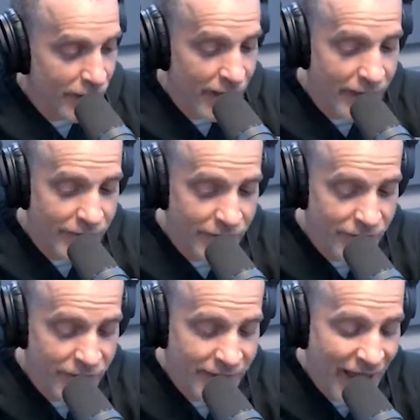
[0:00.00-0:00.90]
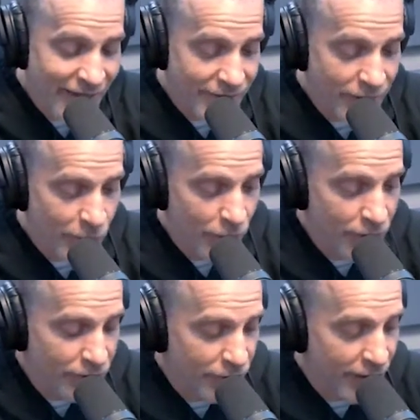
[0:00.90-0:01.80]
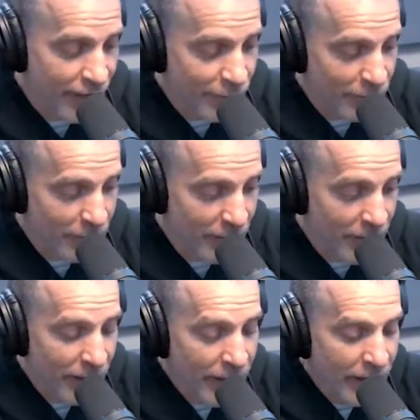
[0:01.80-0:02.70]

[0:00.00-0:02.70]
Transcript: I have a fantastic, wonderful guest with me,